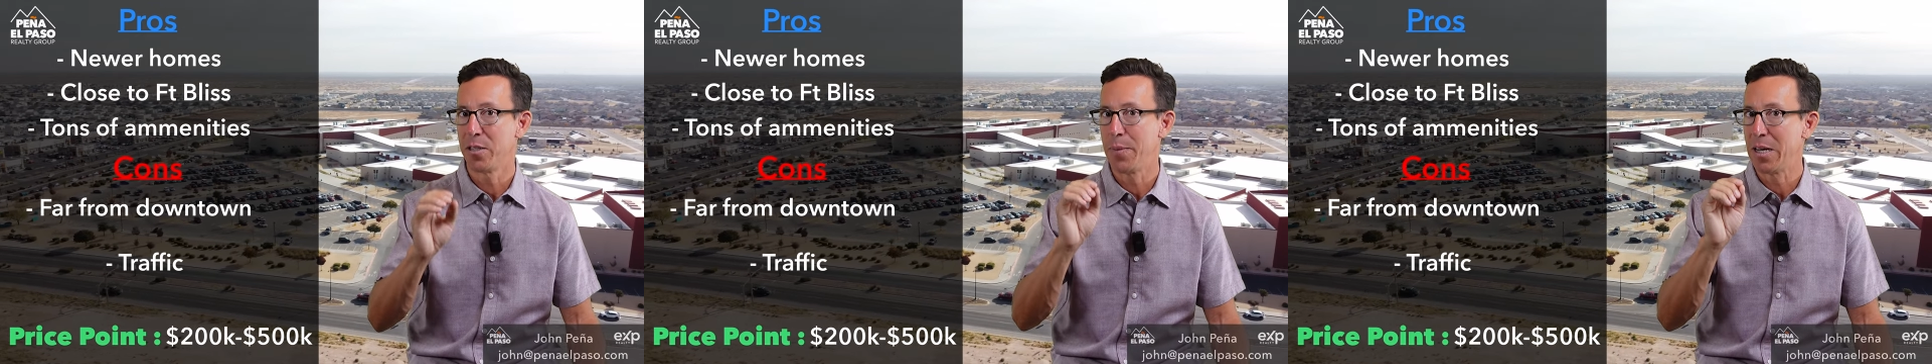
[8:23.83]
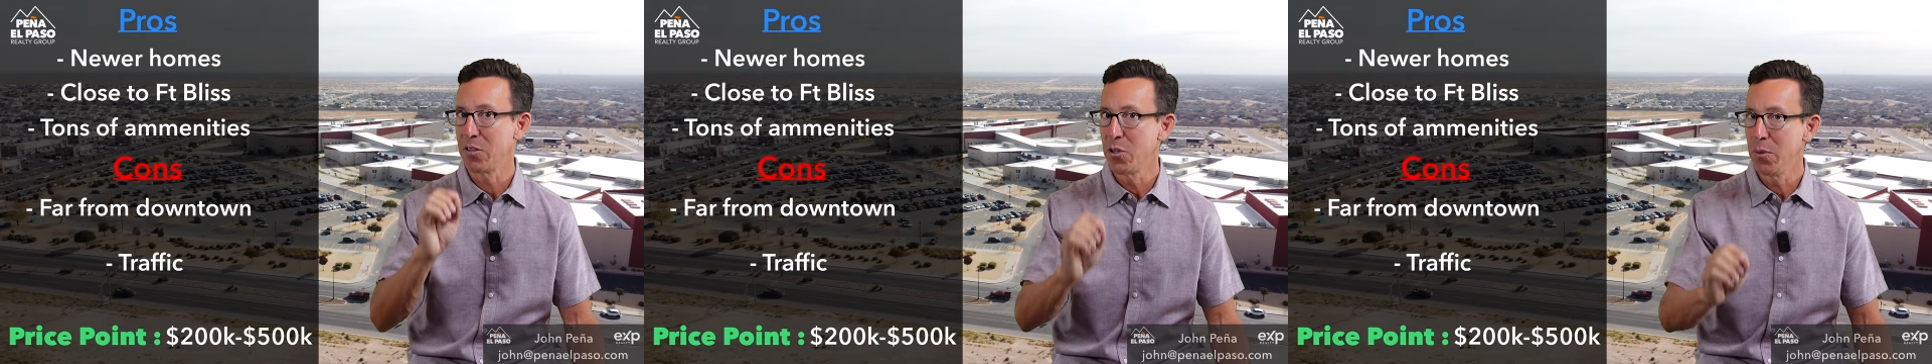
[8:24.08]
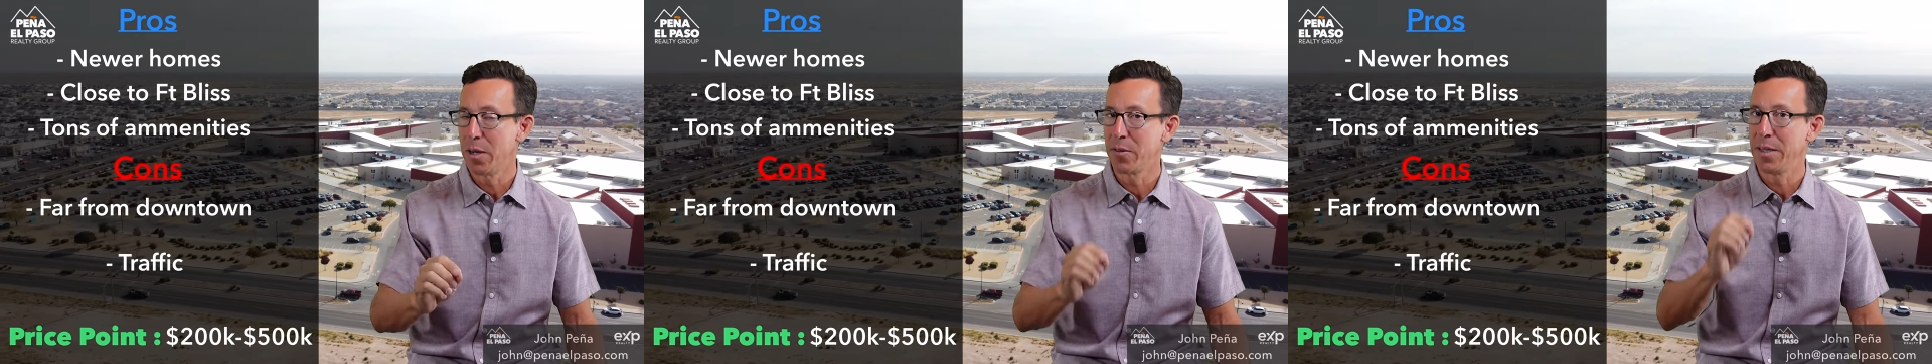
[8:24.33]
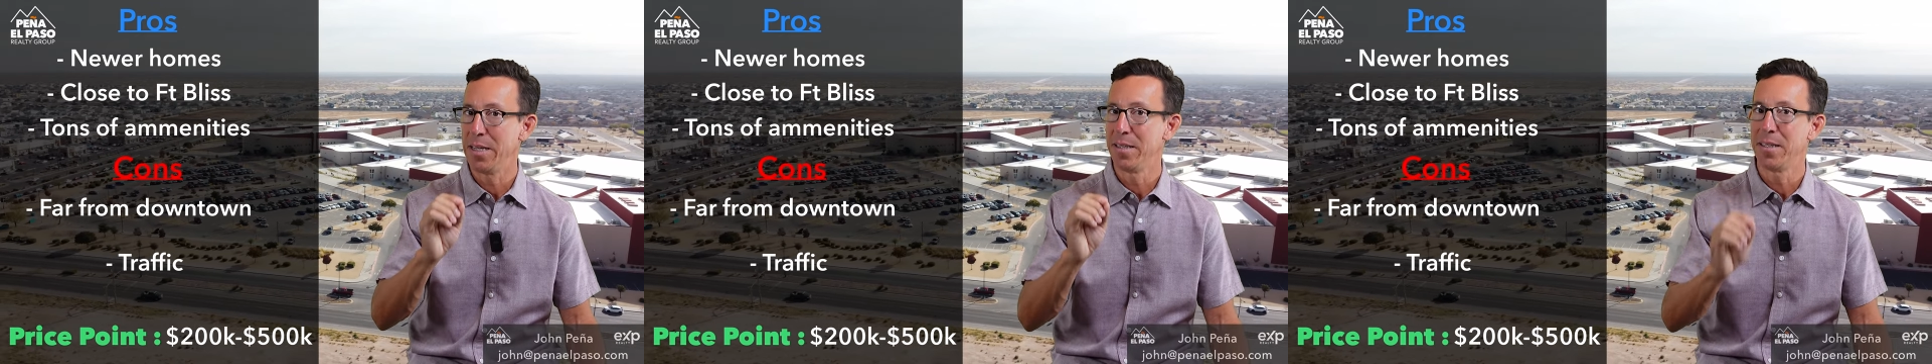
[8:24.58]
about two
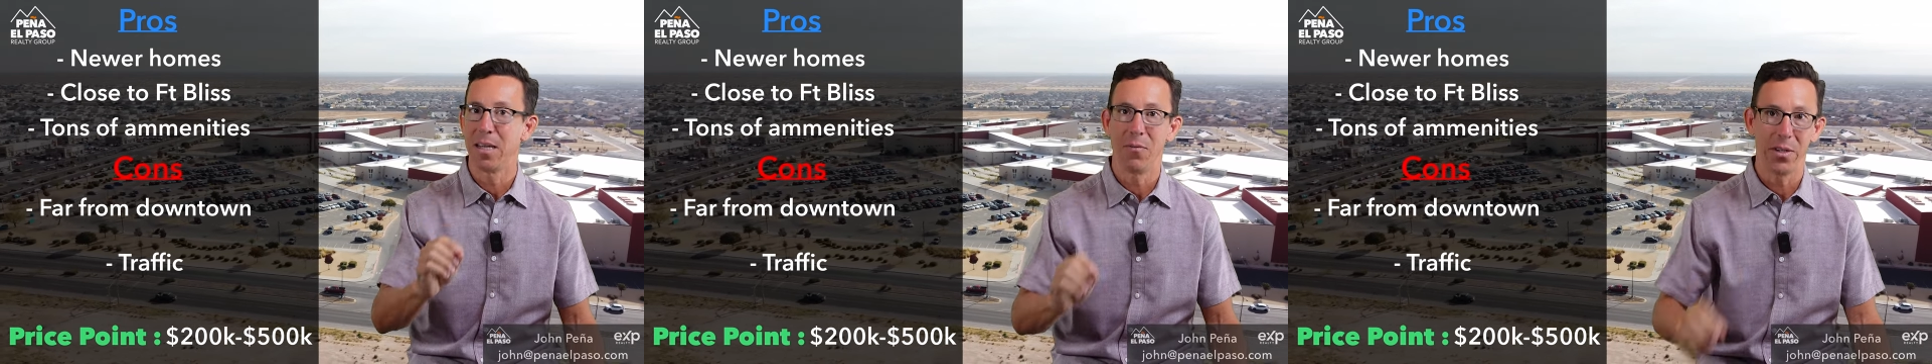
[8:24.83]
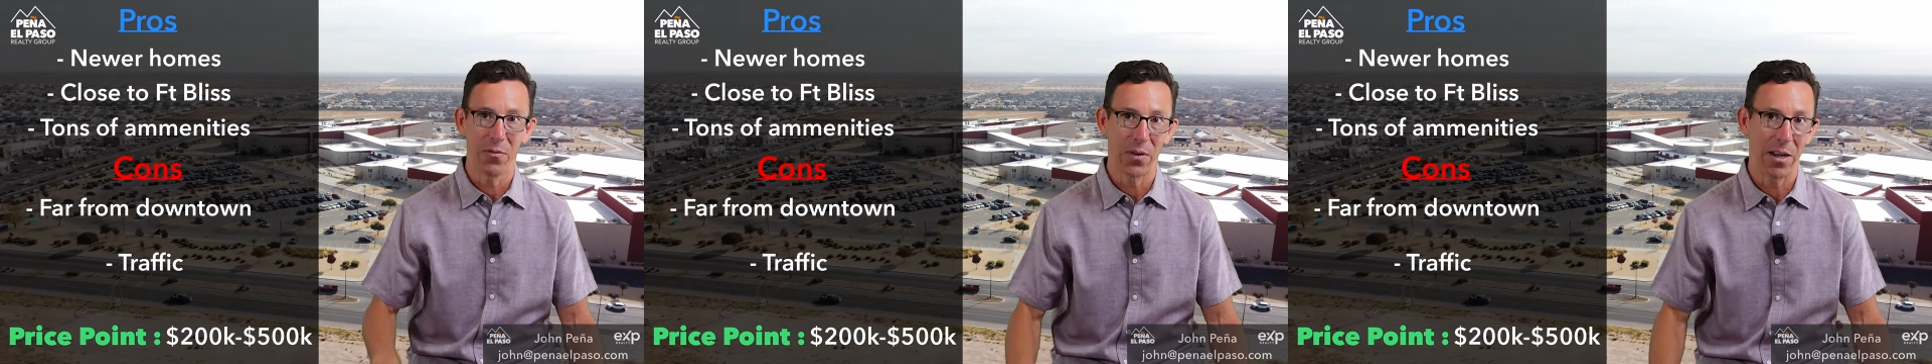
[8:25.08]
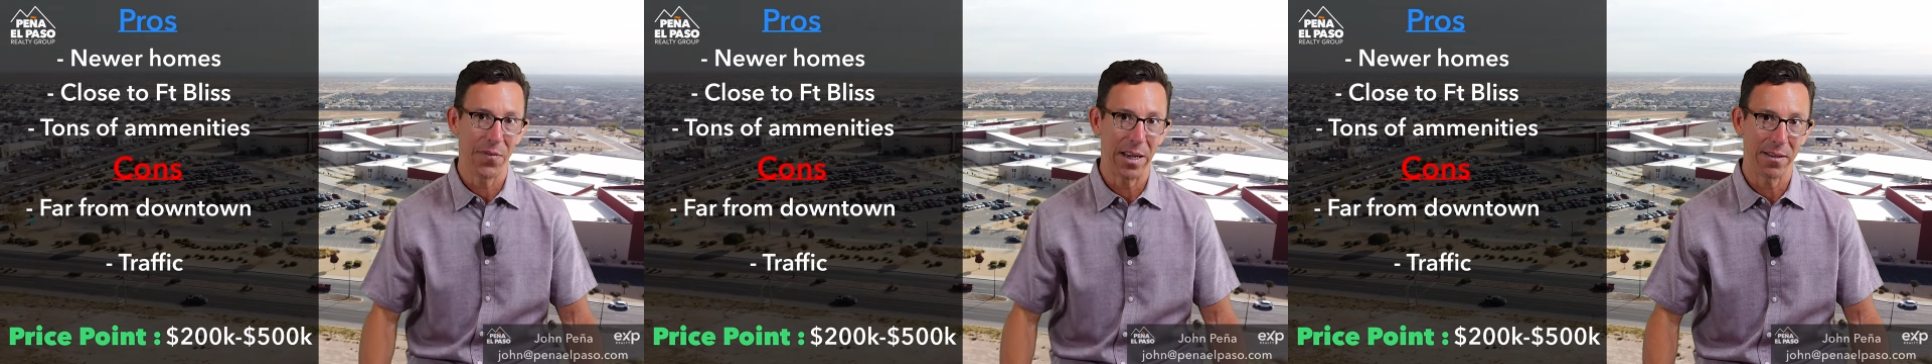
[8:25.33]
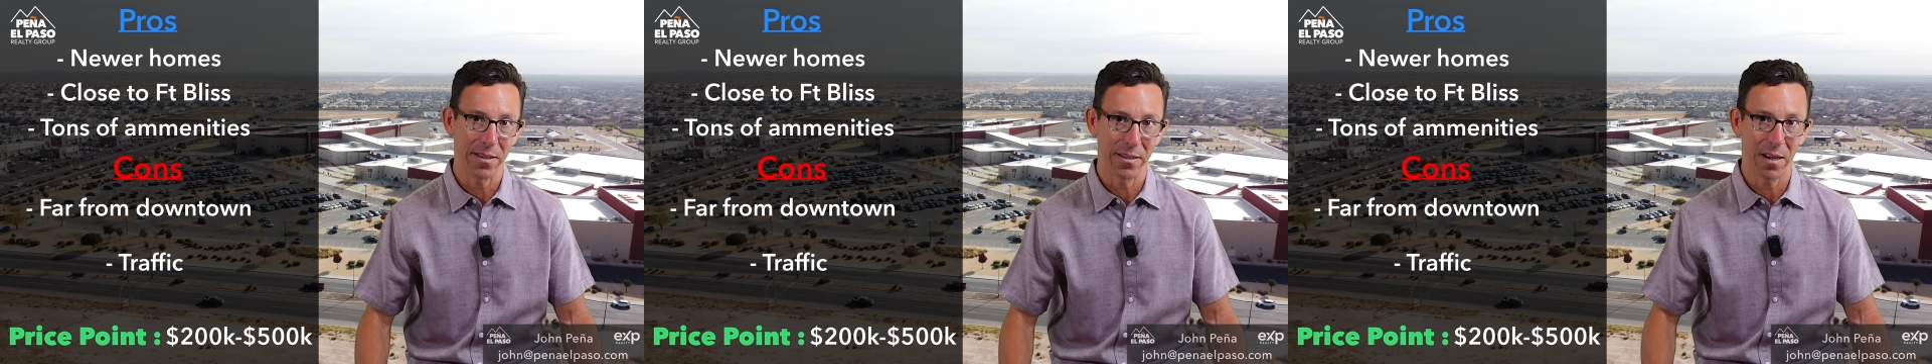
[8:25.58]
hundred seventy-five
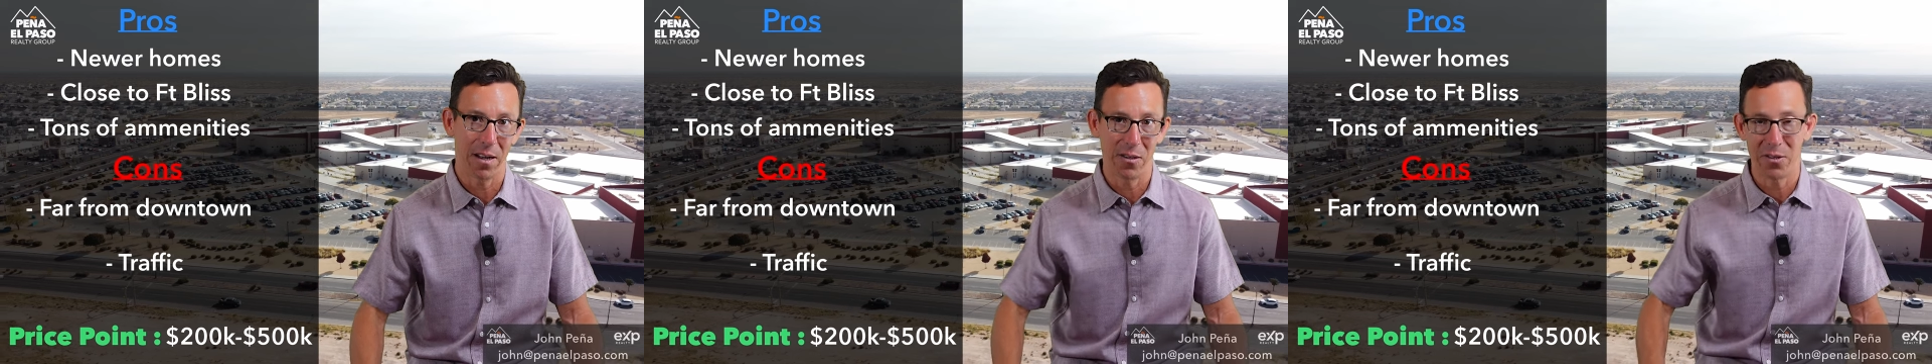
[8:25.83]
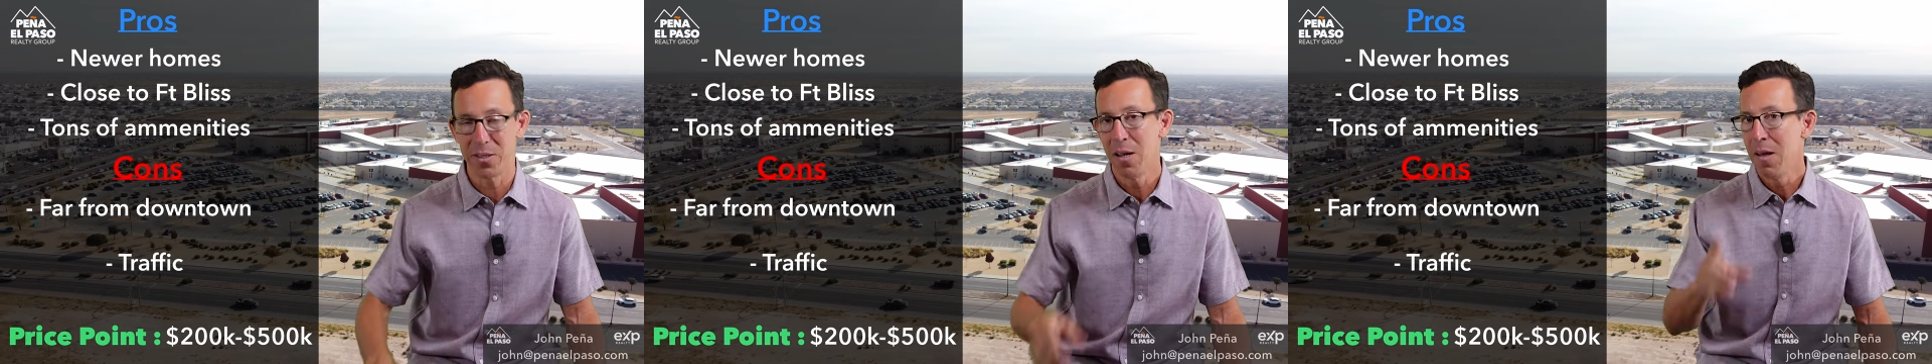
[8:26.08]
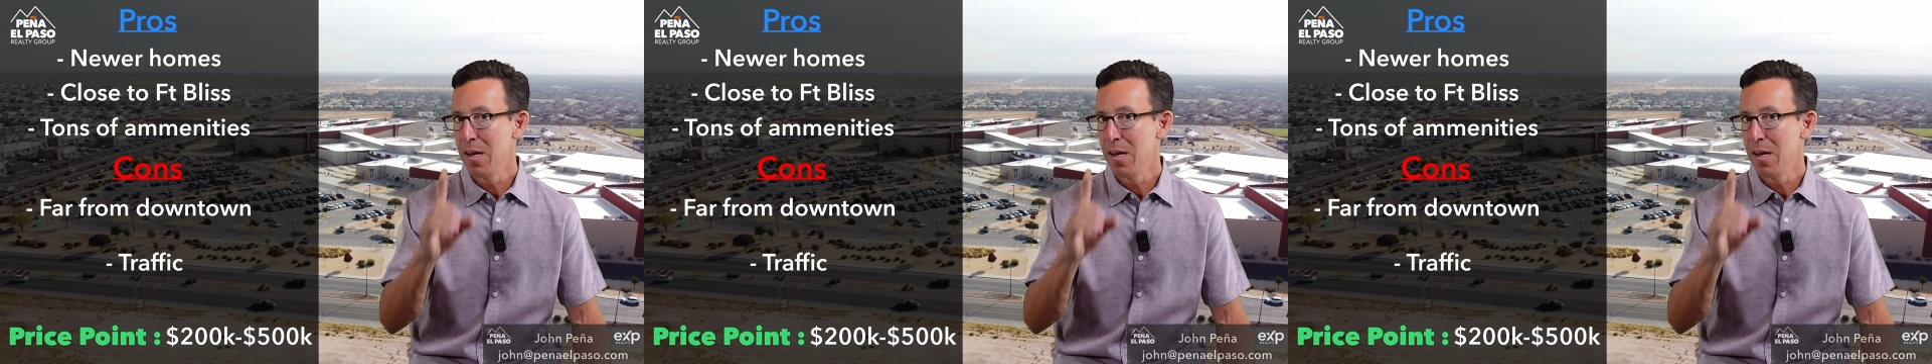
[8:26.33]
thousand dollars.